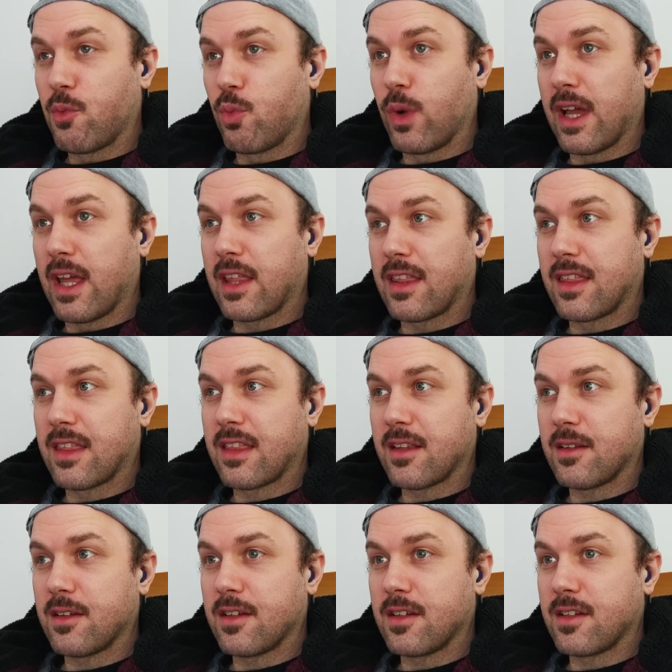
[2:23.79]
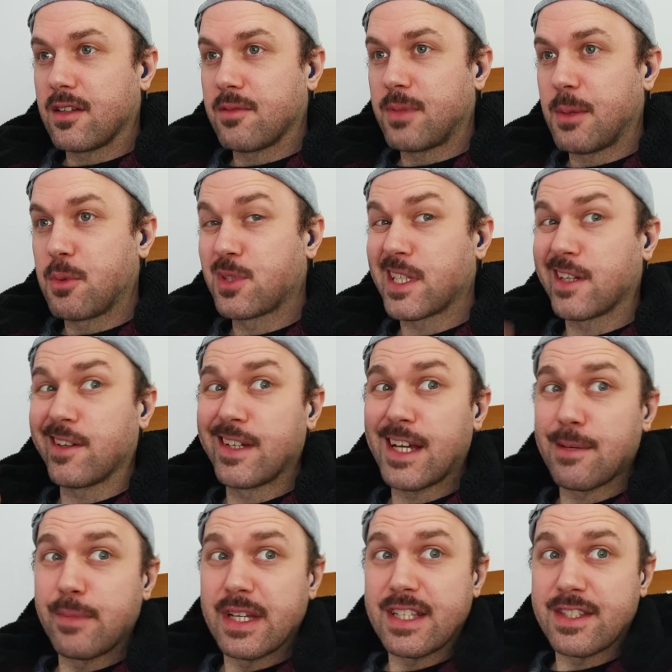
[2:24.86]
With people saying, oh
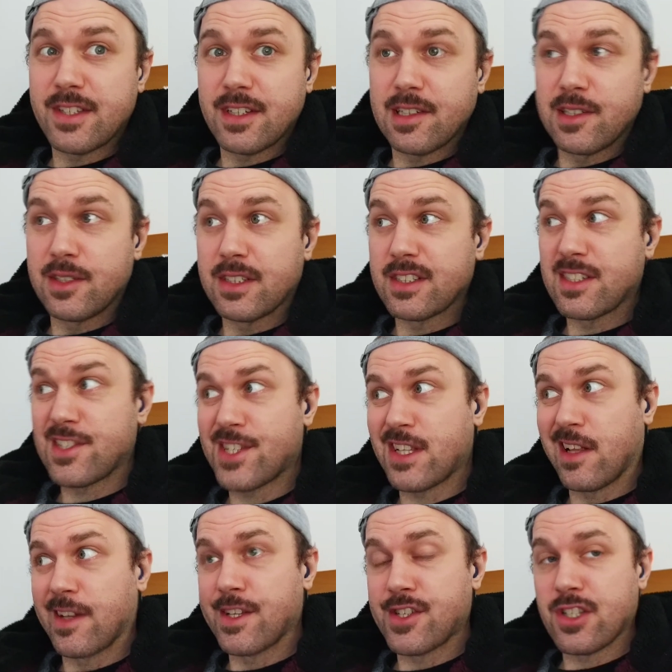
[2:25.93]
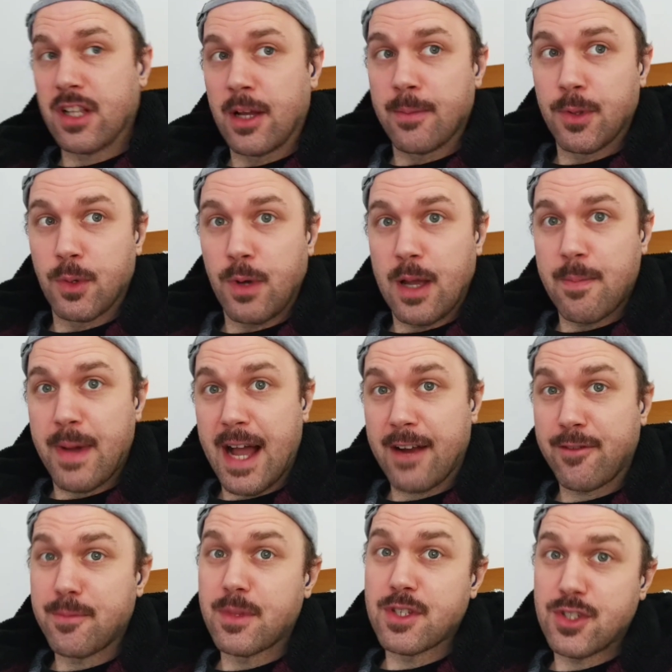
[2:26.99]
yeah, me too, there's a slight slope on the way
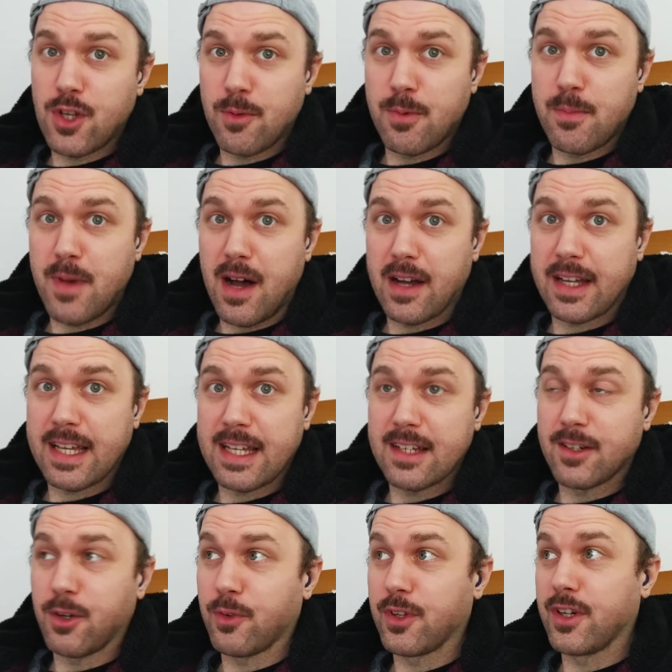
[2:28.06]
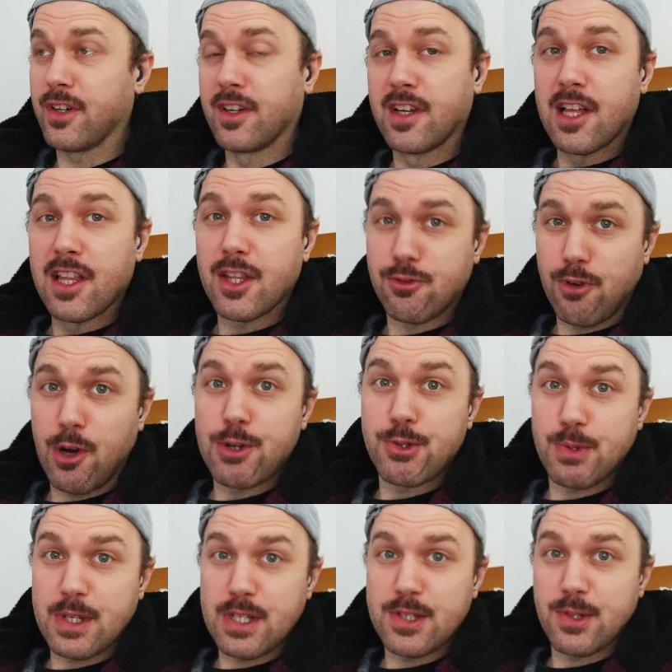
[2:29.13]
back from the supermarket or the
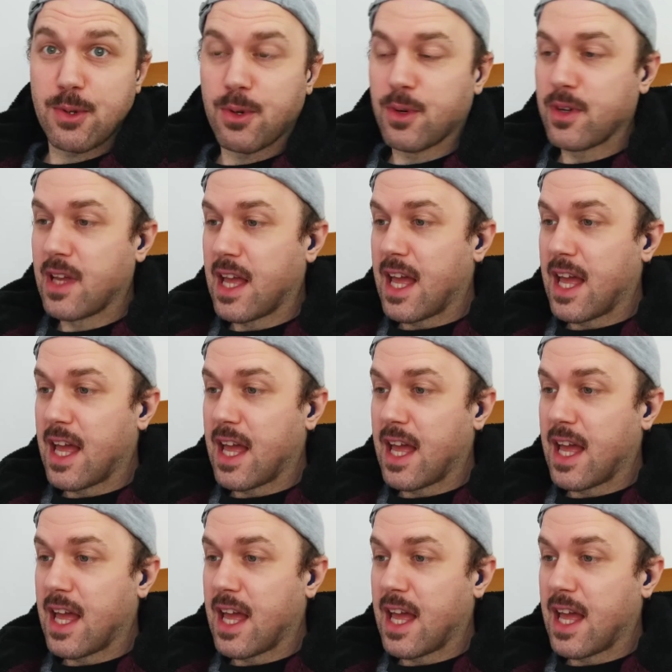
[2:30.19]
grocery store.